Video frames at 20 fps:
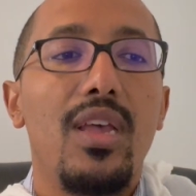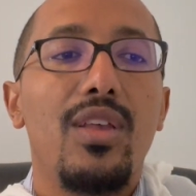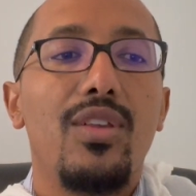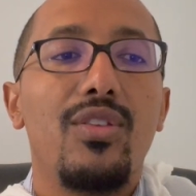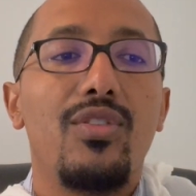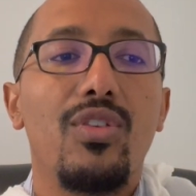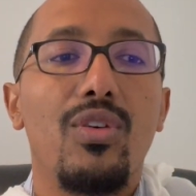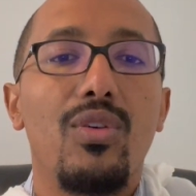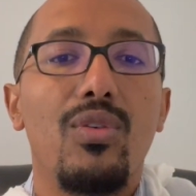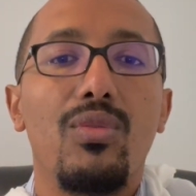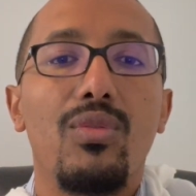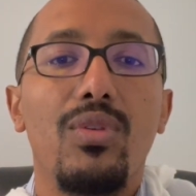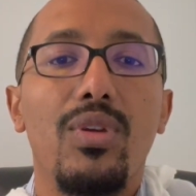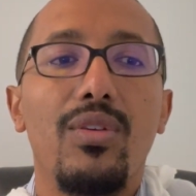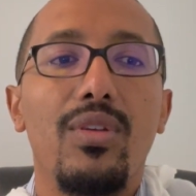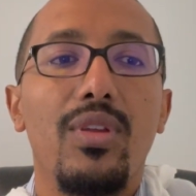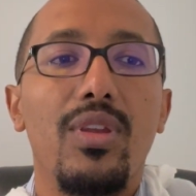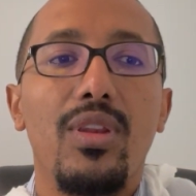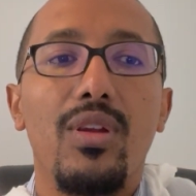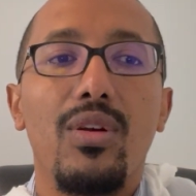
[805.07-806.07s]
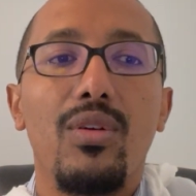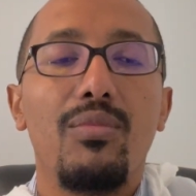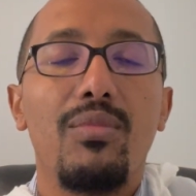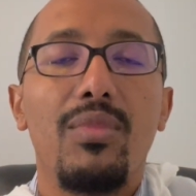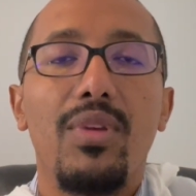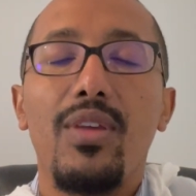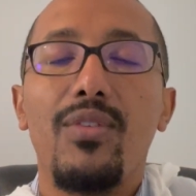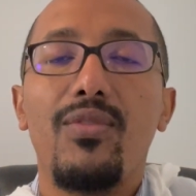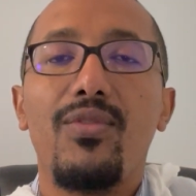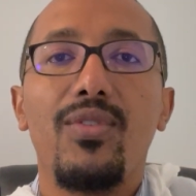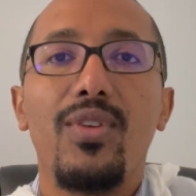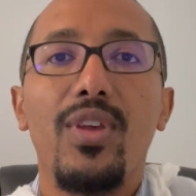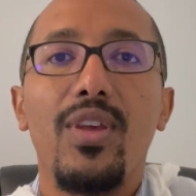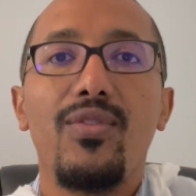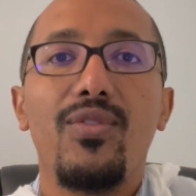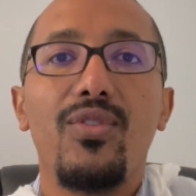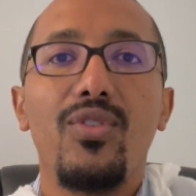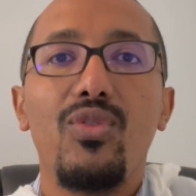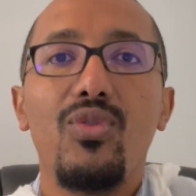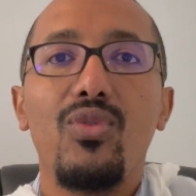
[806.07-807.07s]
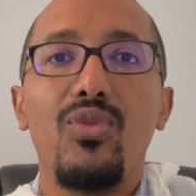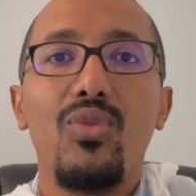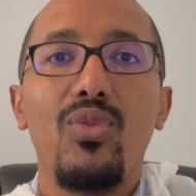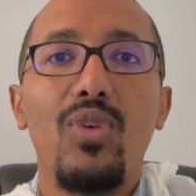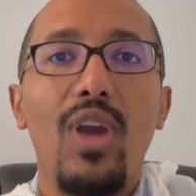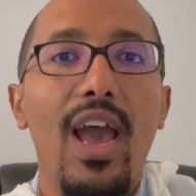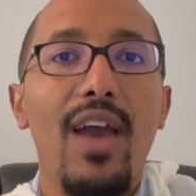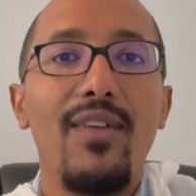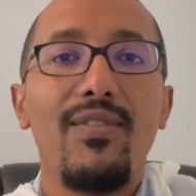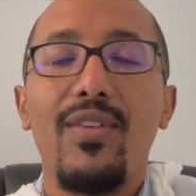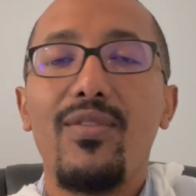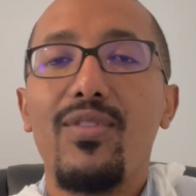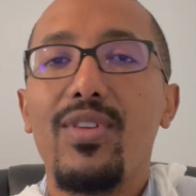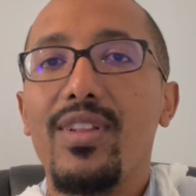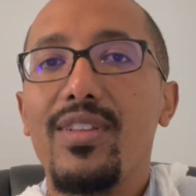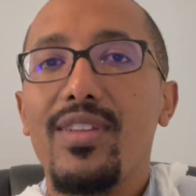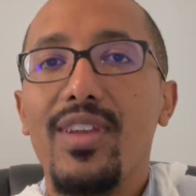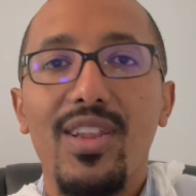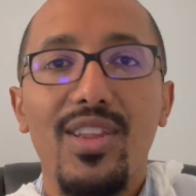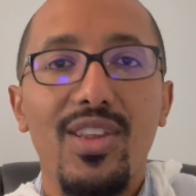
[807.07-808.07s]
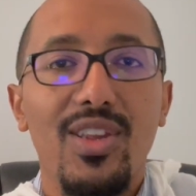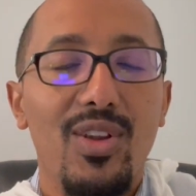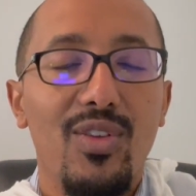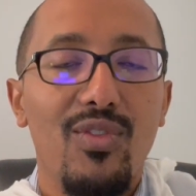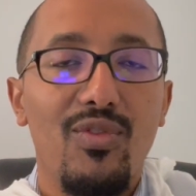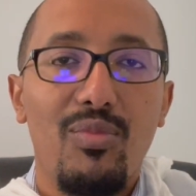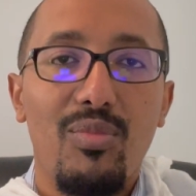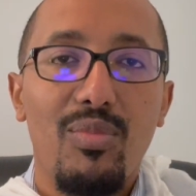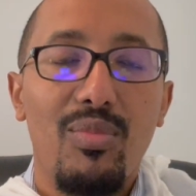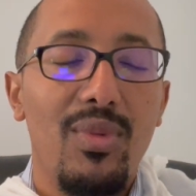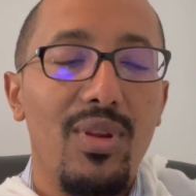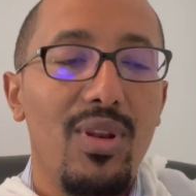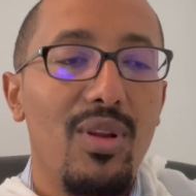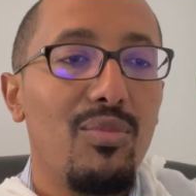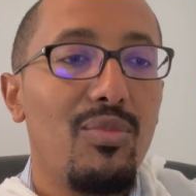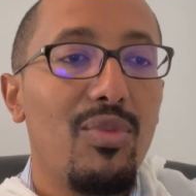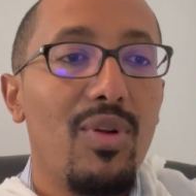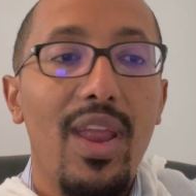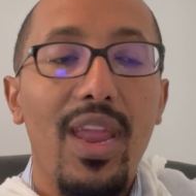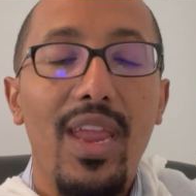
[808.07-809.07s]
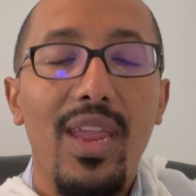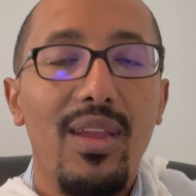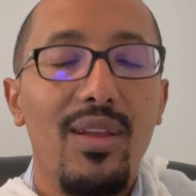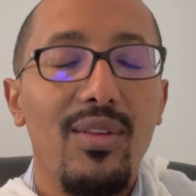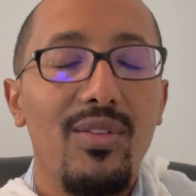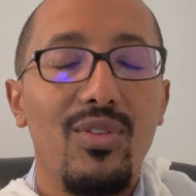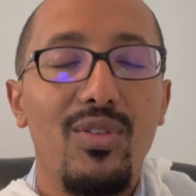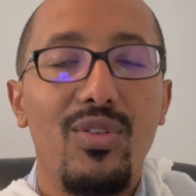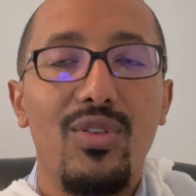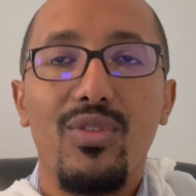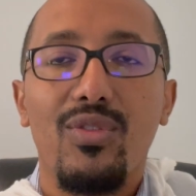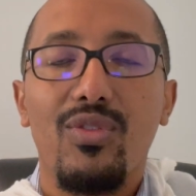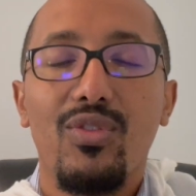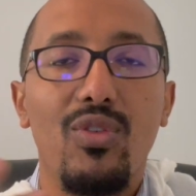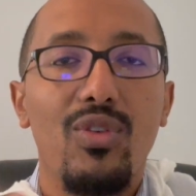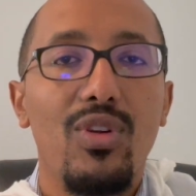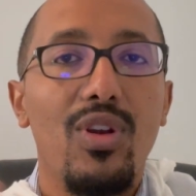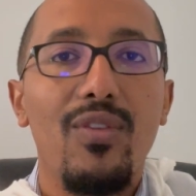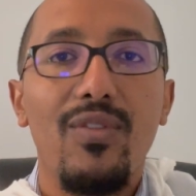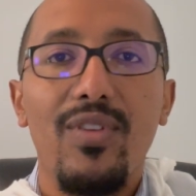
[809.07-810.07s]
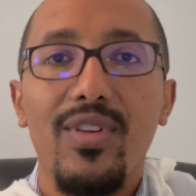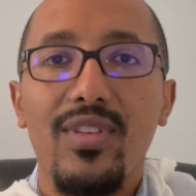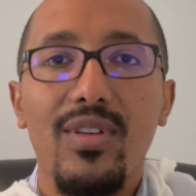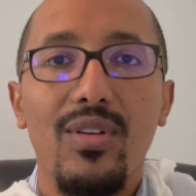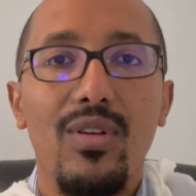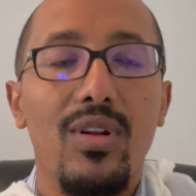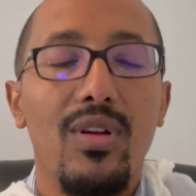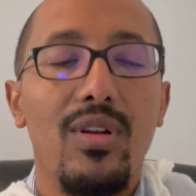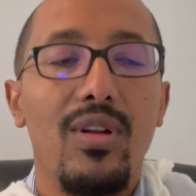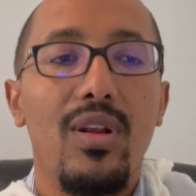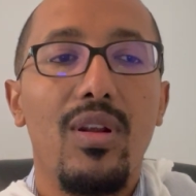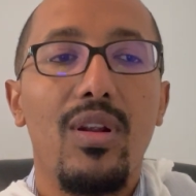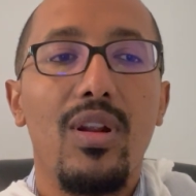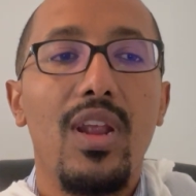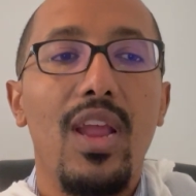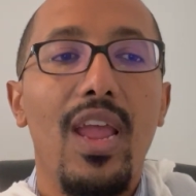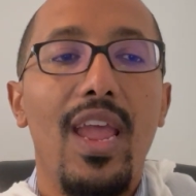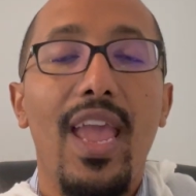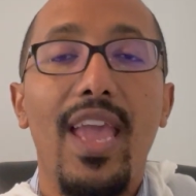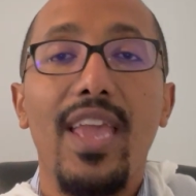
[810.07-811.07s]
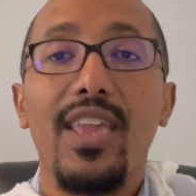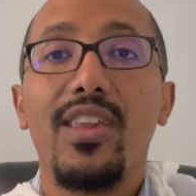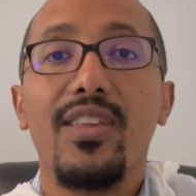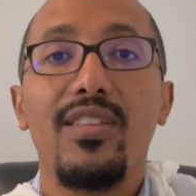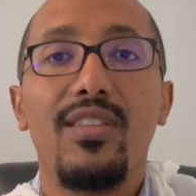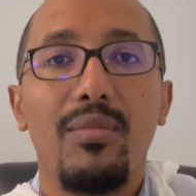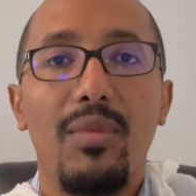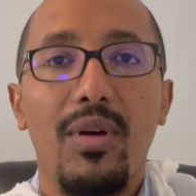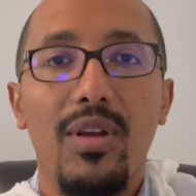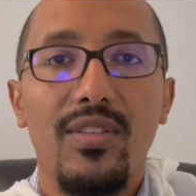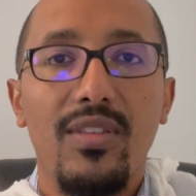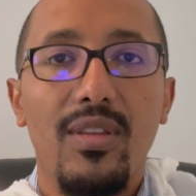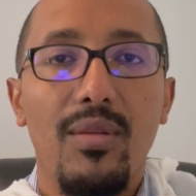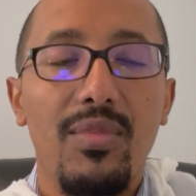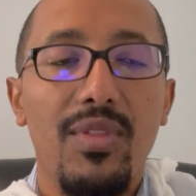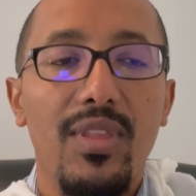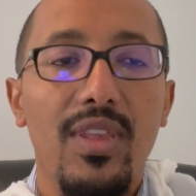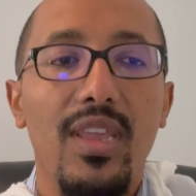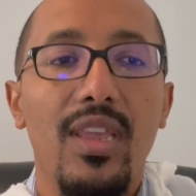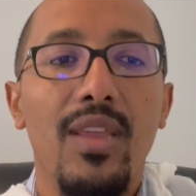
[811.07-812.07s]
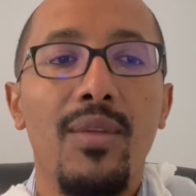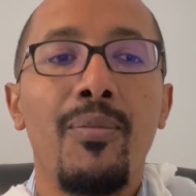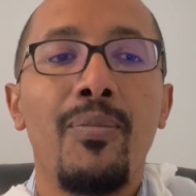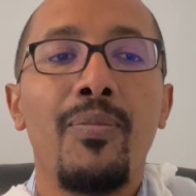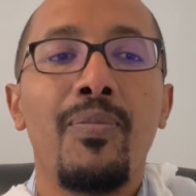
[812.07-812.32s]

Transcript: So, you know, if you have every intention of, you know, praying because you're so nervous or anxious about something,